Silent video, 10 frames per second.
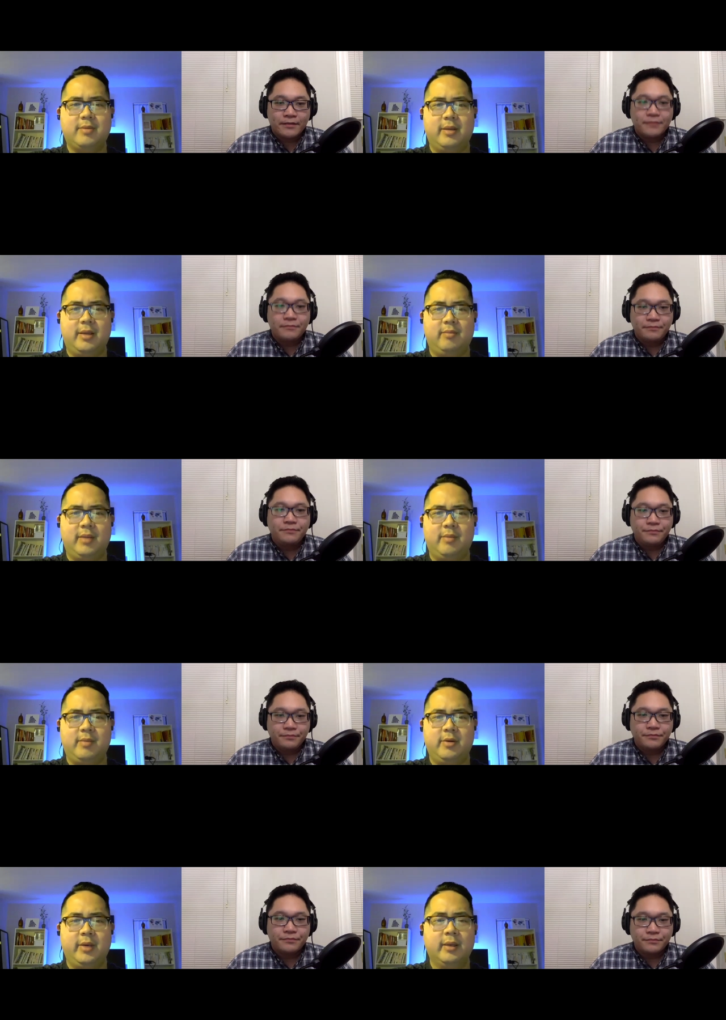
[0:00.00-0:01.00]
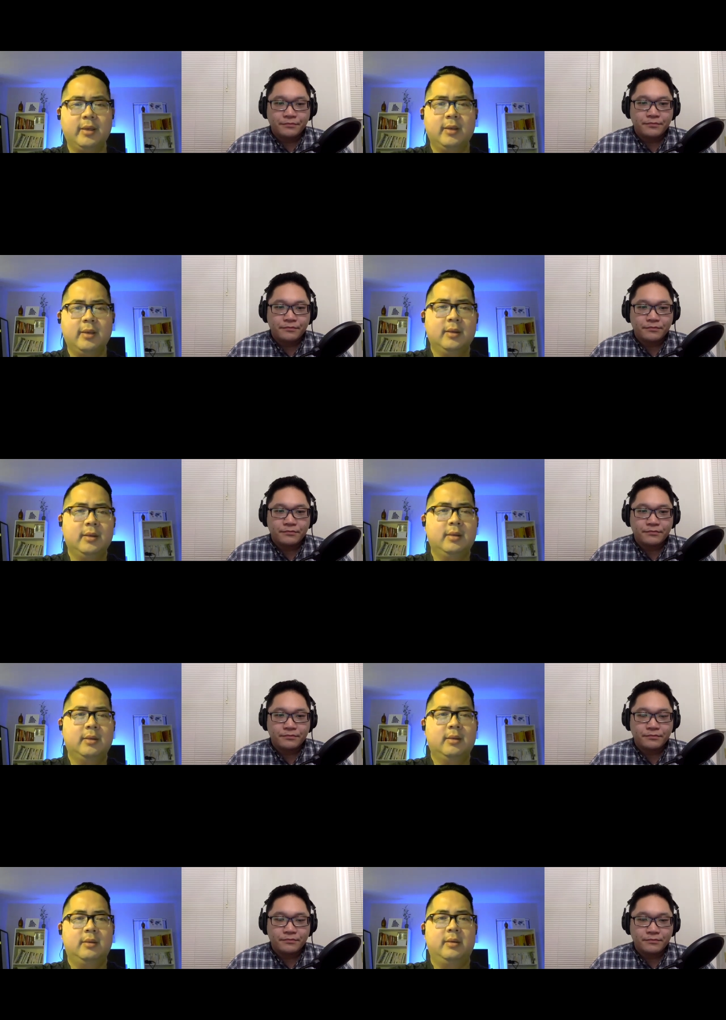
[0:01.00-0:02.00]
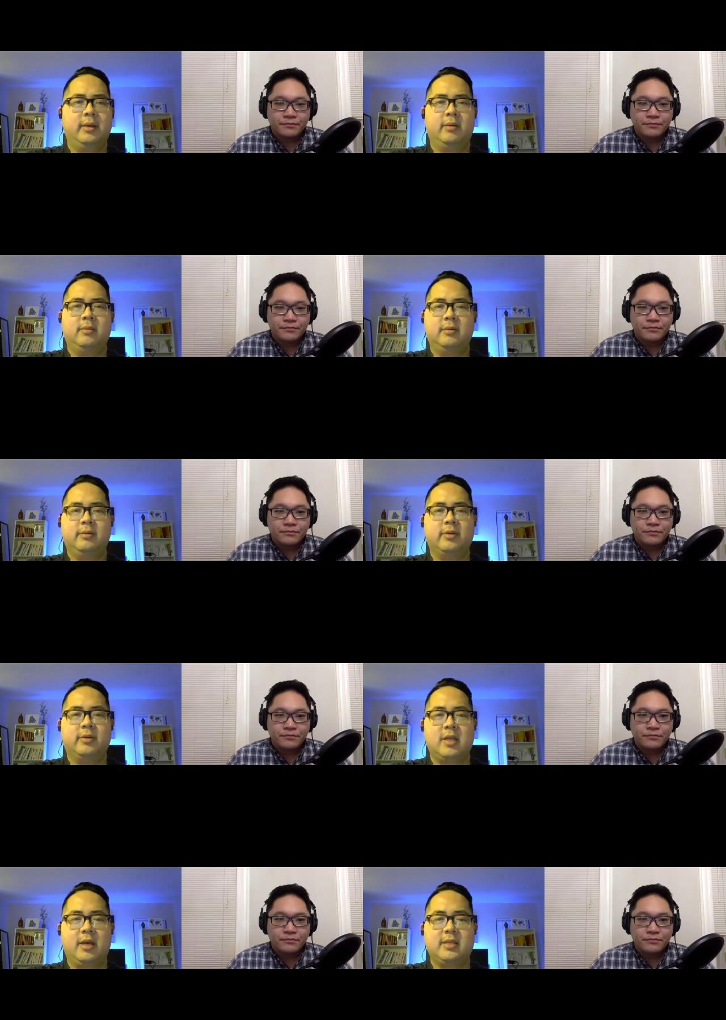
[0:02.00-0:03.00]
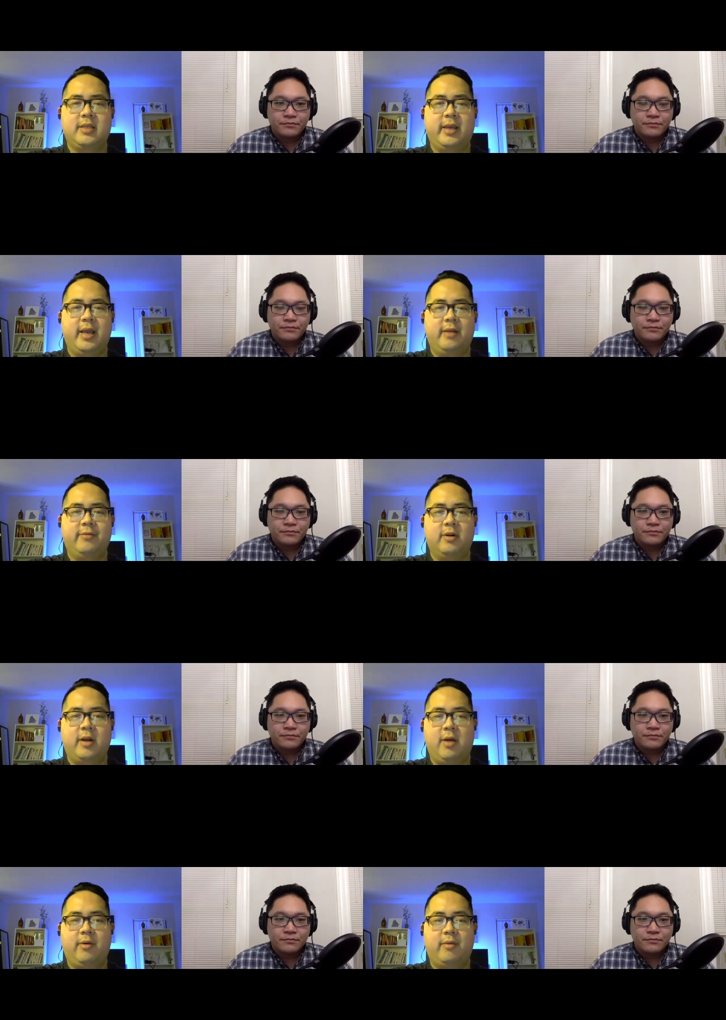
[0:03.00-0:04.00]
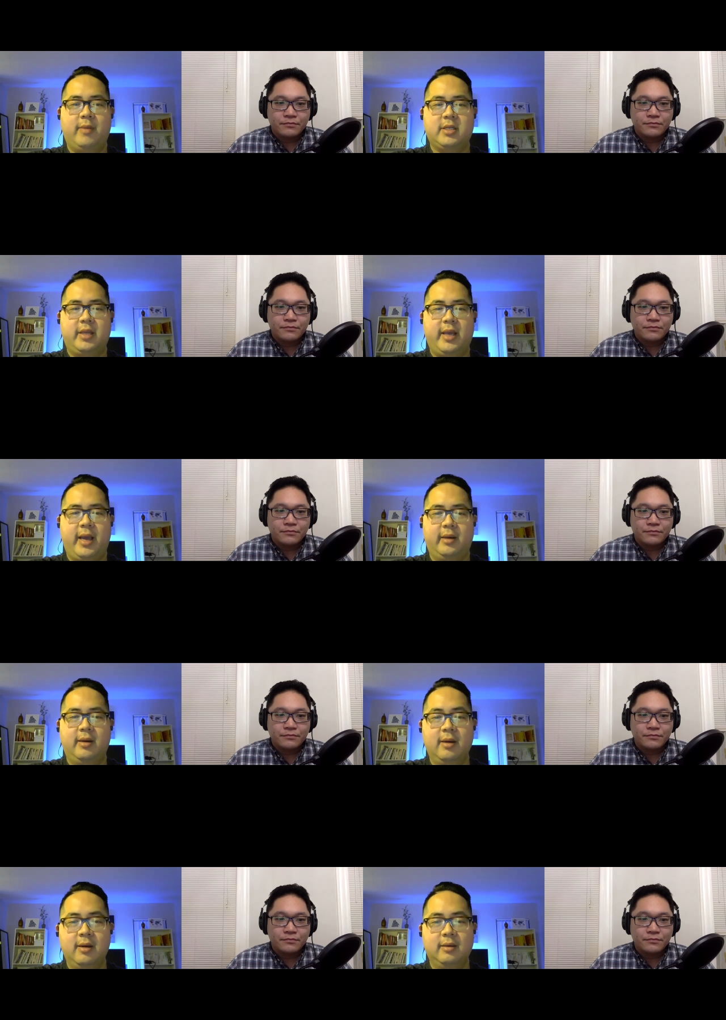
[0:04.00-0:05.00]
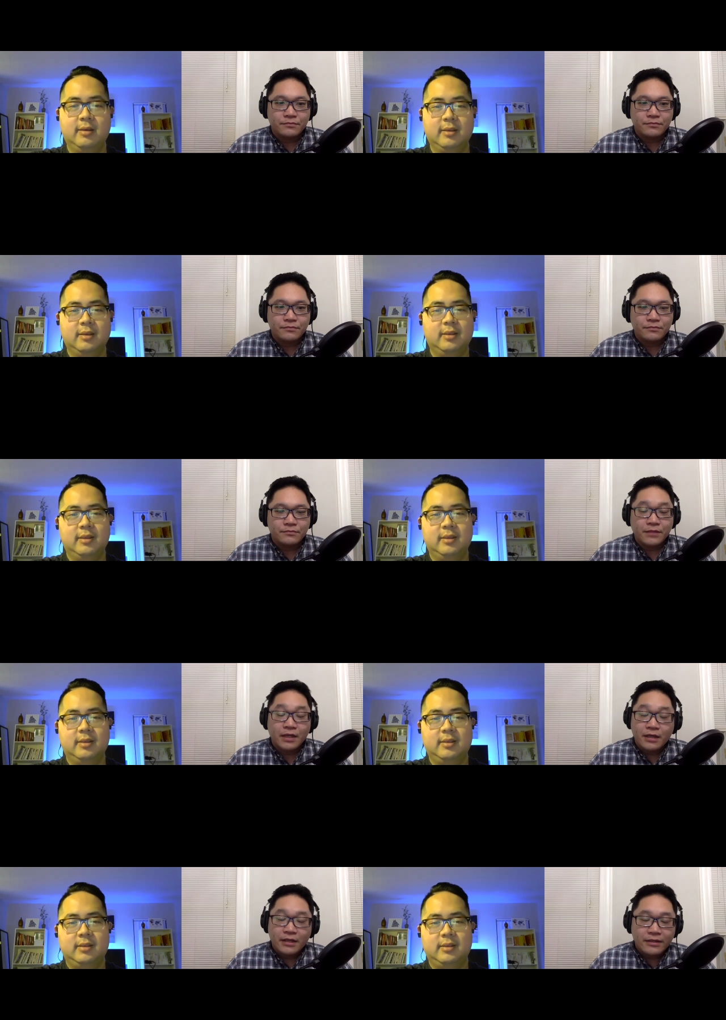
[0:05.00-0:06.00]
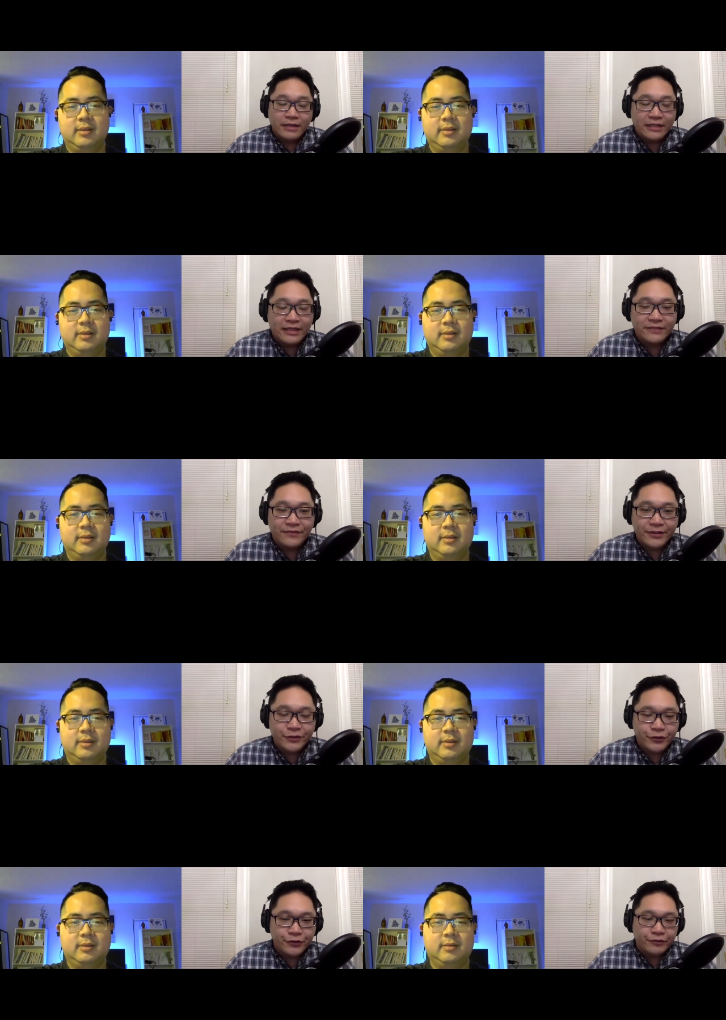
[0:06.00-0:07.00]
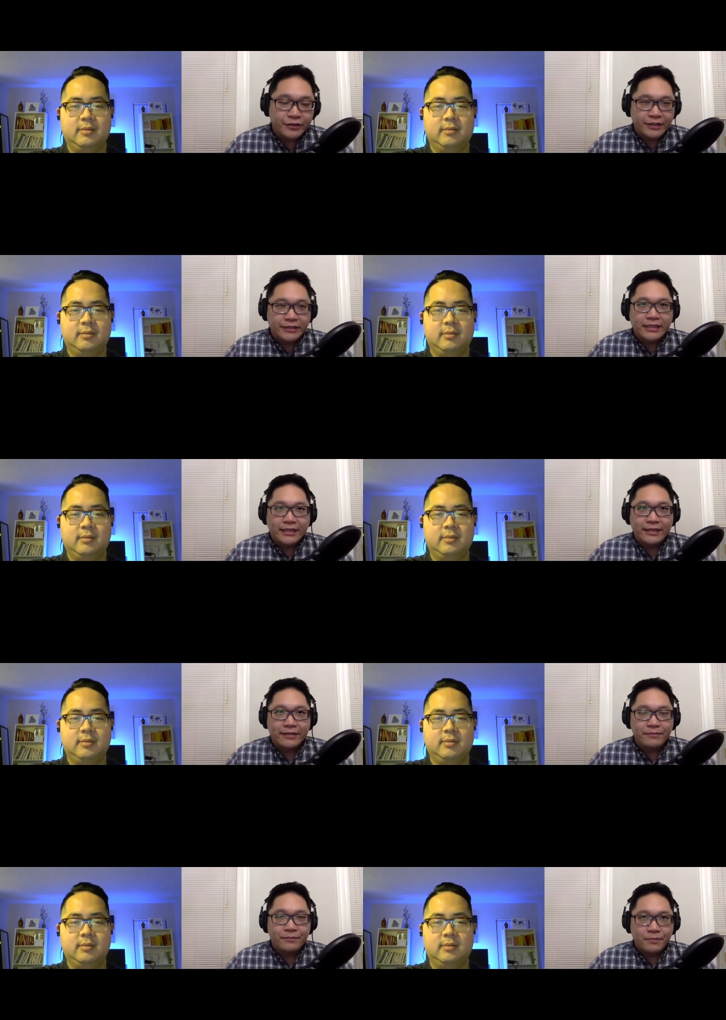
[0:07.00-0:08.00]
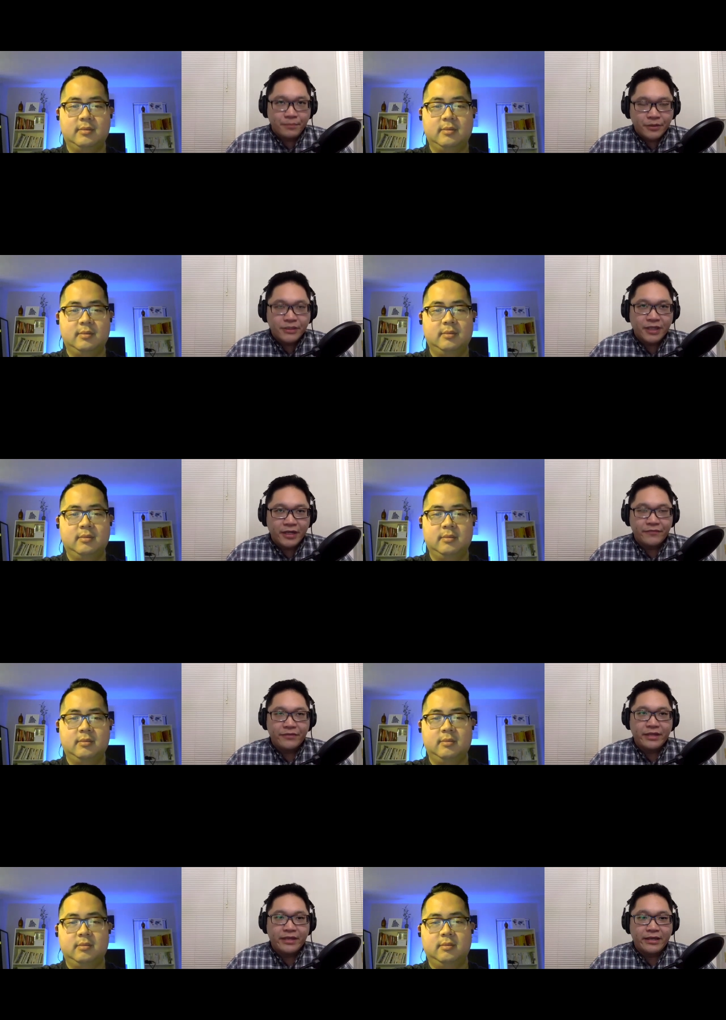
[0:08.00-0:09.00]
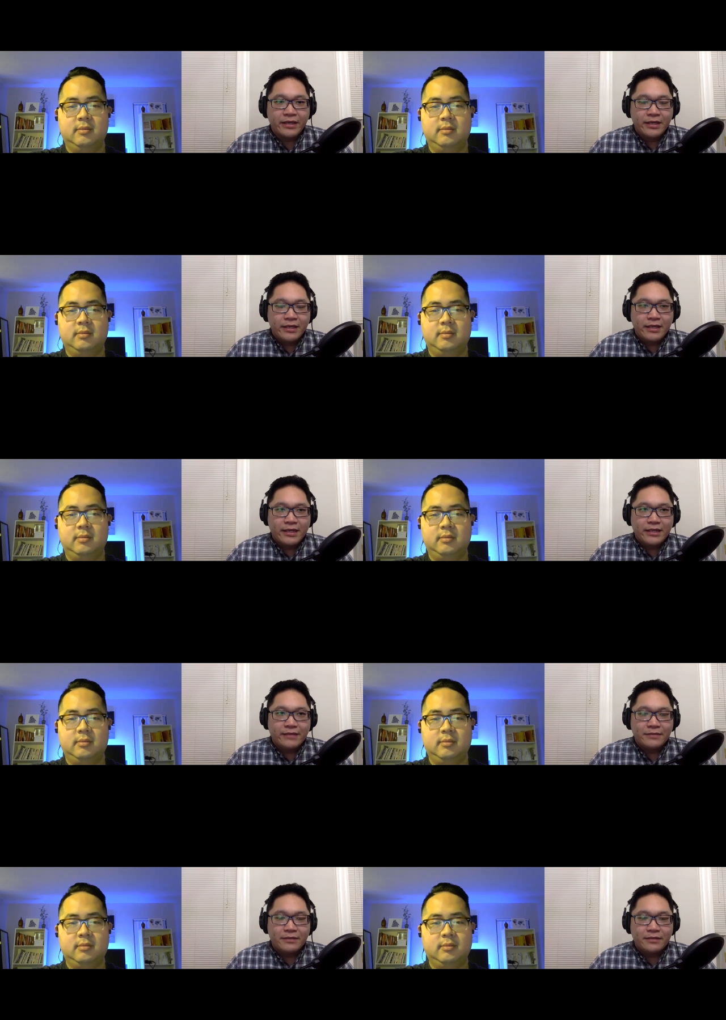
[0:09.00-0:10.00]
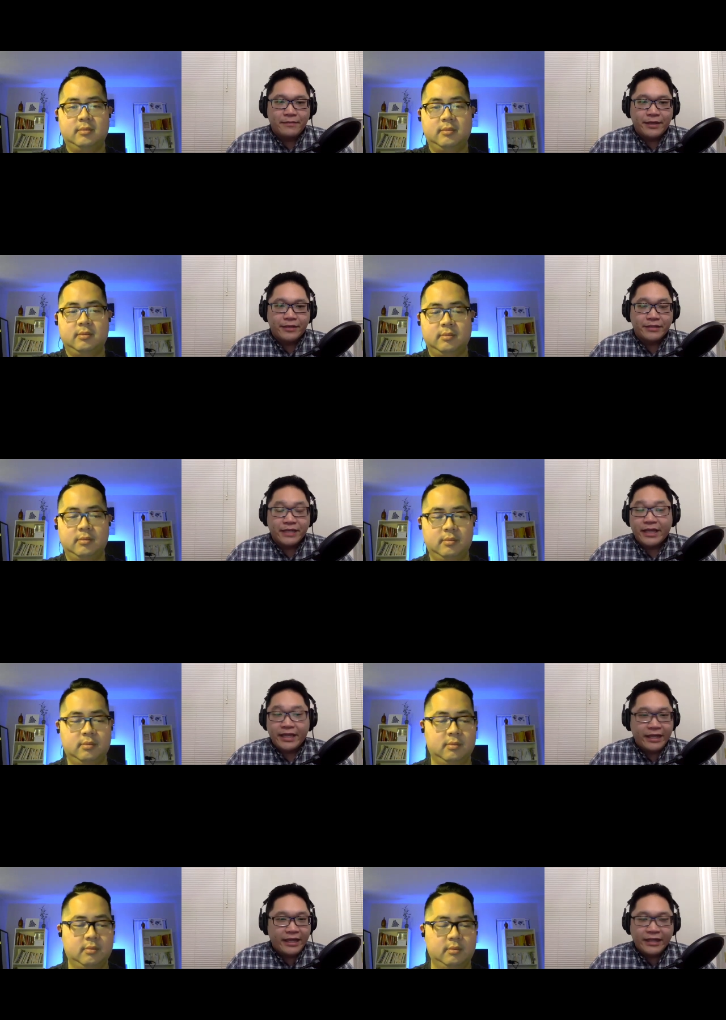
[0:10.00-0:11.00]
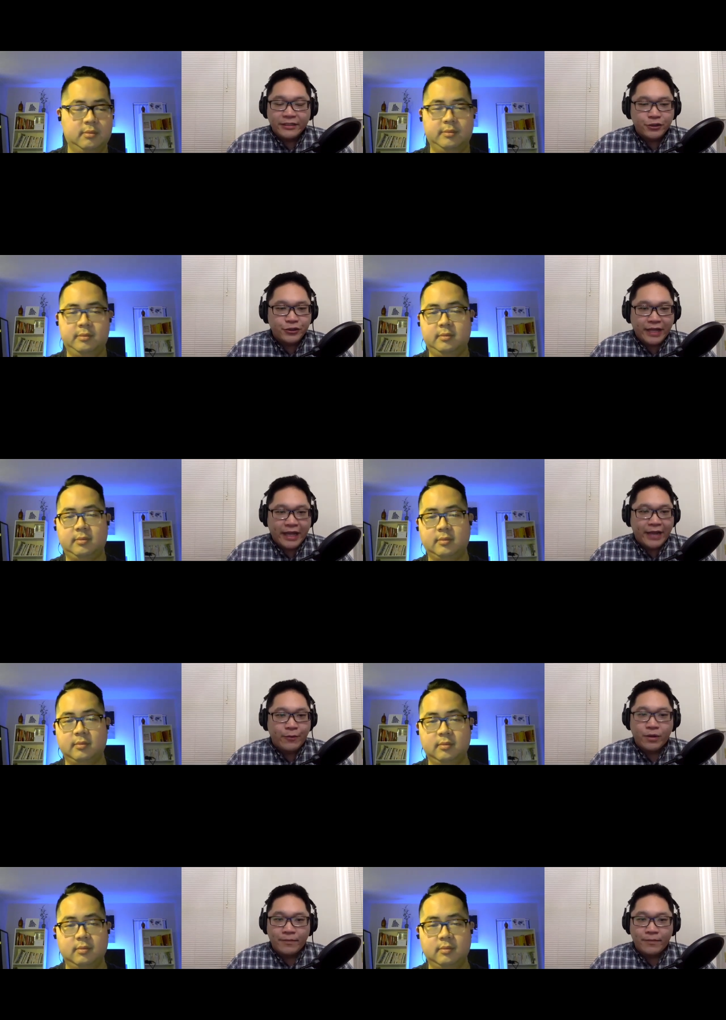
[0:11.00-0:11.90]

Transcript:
Speaker 1: to them, let them do it, you know, for as long as they can, for however much they can.
Speaker 2: That that's very true, because I think most of the um, the makers, it, it is usually a one